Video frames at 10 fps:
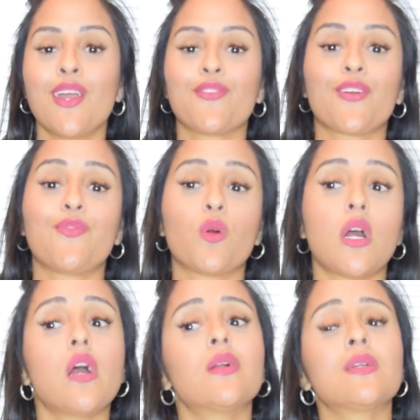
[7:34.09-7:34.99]
for four
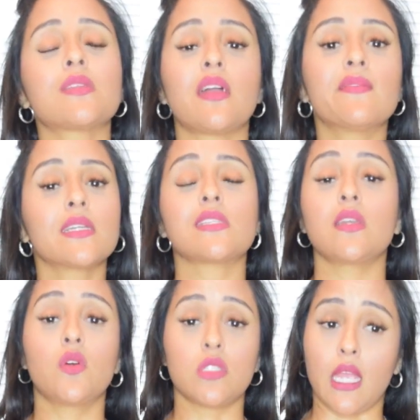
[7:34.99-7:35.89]
hours every
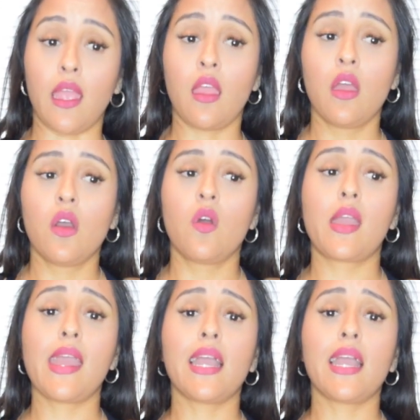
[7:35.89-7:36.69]
single day, okay?